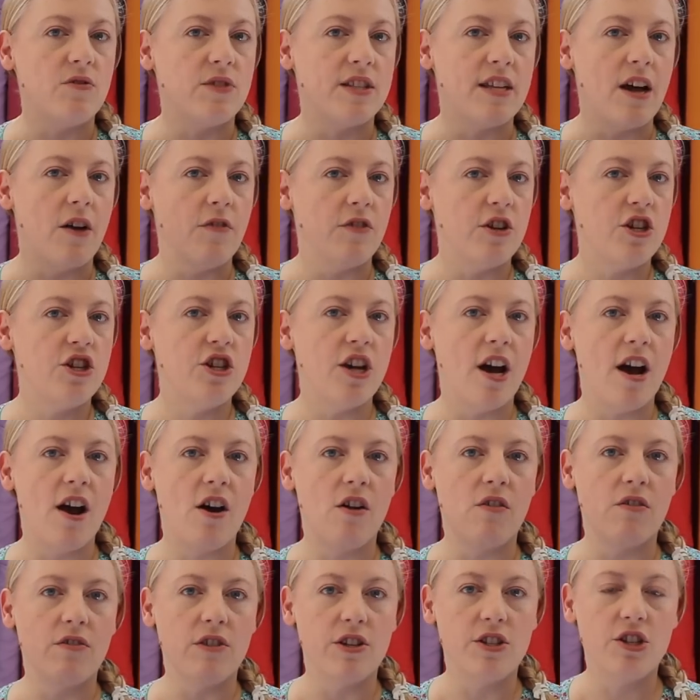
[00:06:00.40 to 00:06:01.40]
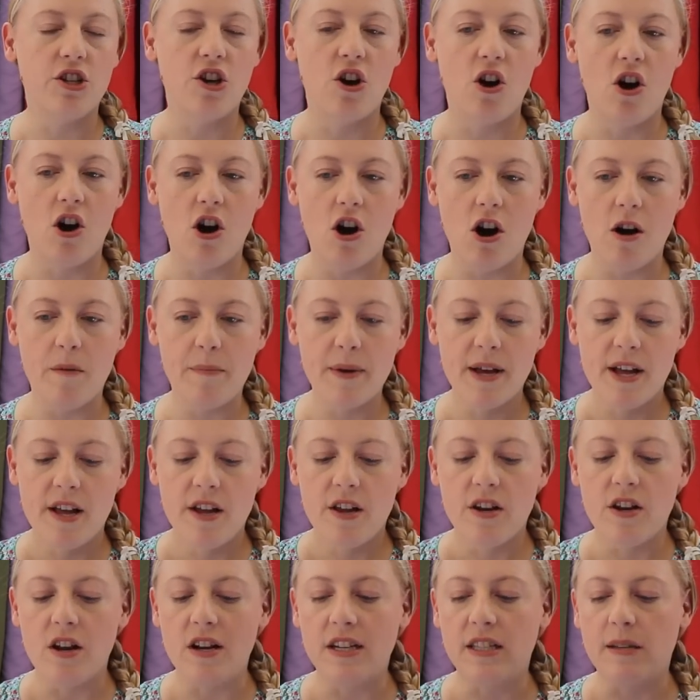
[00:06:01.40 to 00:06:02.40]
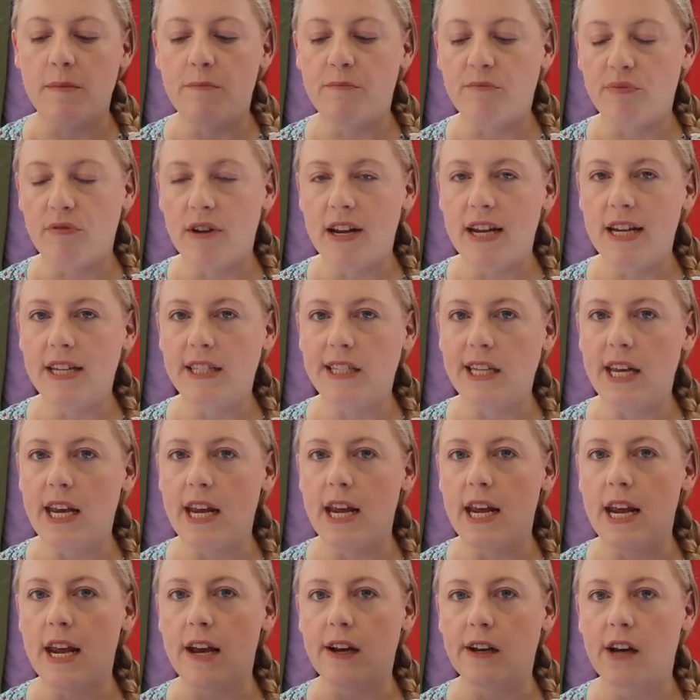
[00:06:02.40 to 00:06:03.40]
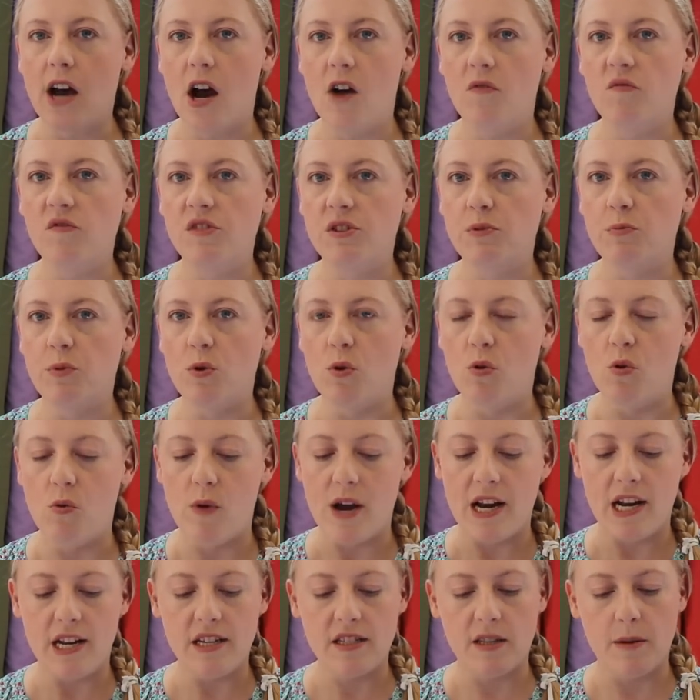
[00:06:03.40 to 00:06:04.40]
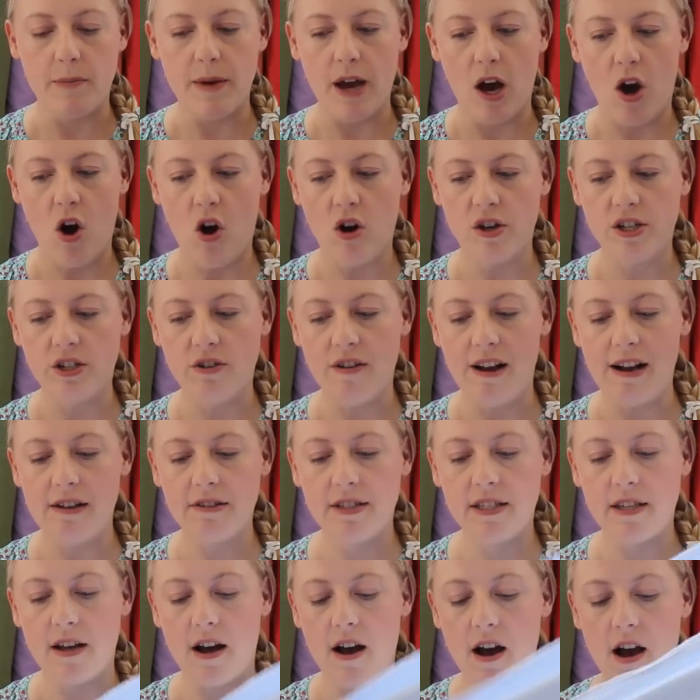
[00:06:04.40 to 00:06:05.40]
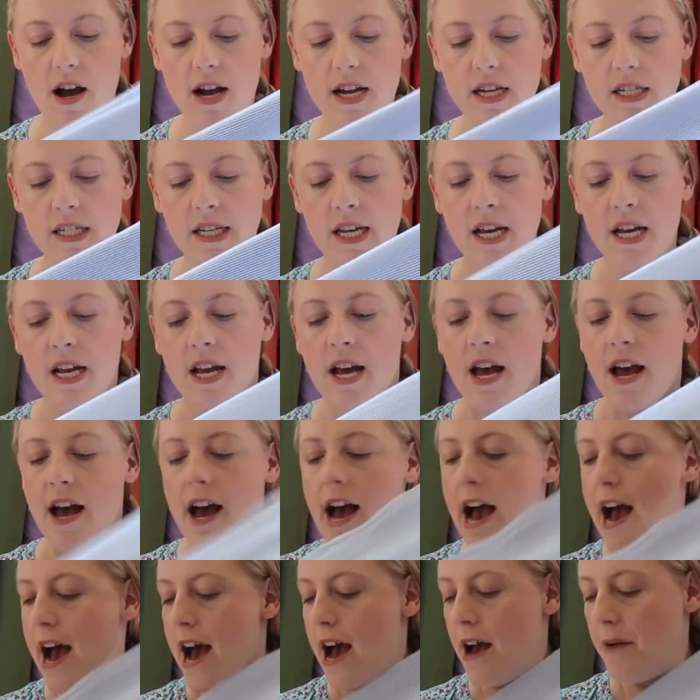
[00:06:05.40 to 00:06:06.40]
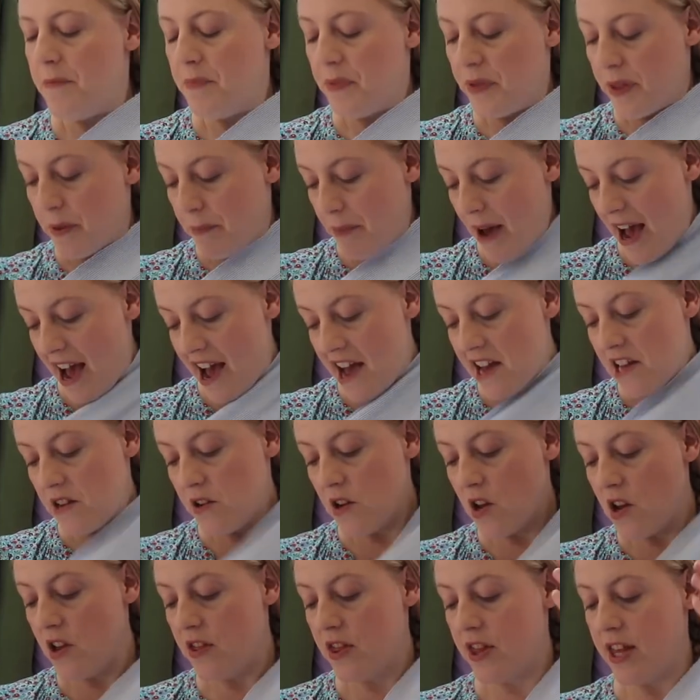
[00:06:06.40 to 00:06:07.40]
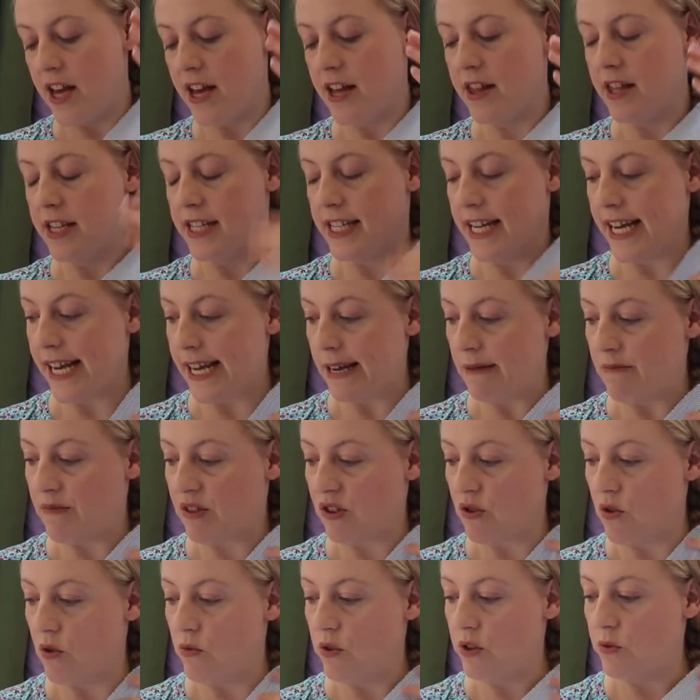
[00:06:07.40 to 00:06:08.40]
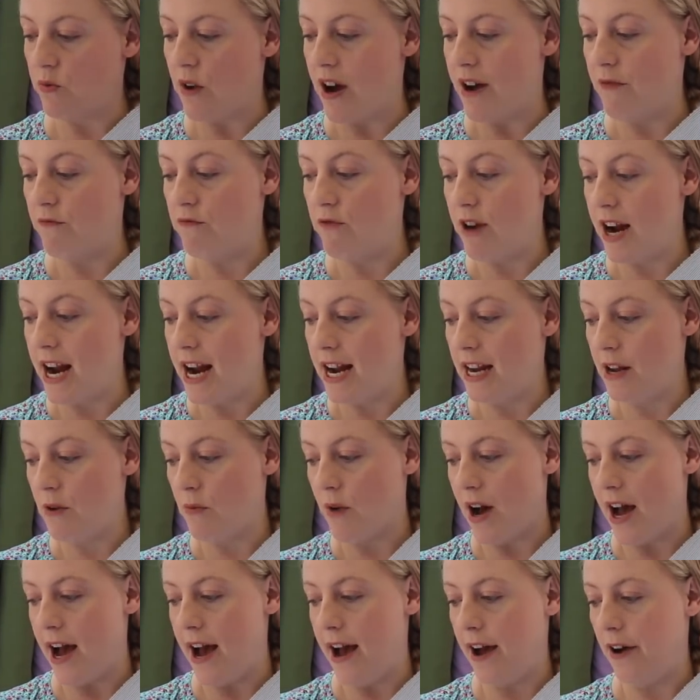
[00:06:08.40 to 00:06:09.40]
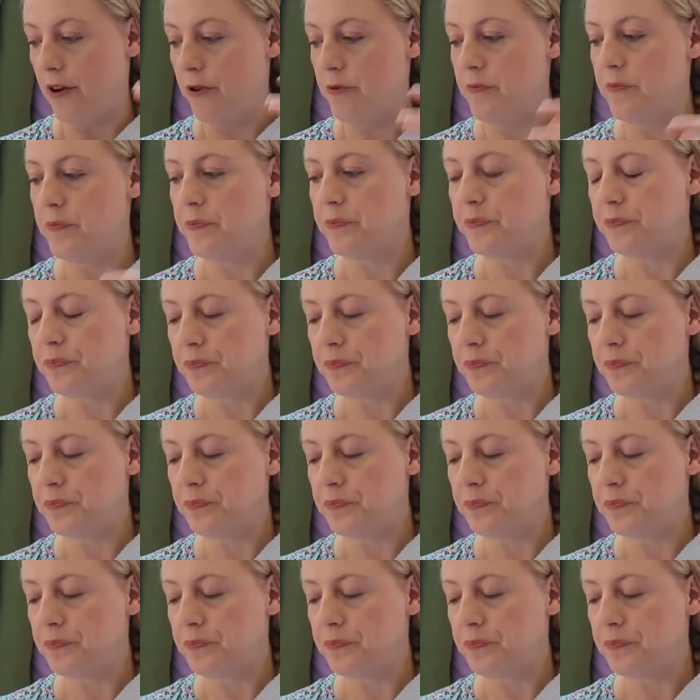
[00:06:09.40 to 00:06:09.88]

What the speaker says: yourself a shirt or a top, nice and breezy and comfortable when it's a bit hotter outside. The pattern that the team thought would work really well